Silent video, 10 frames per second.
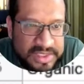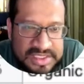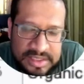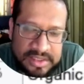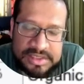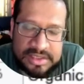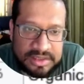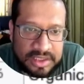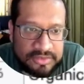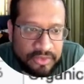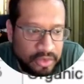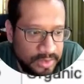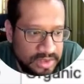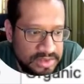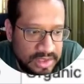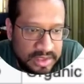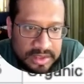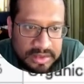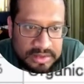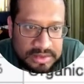change the date format
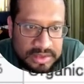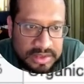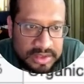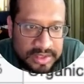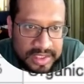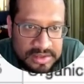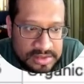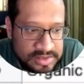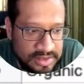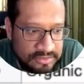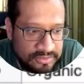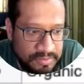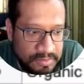and it corrects itself.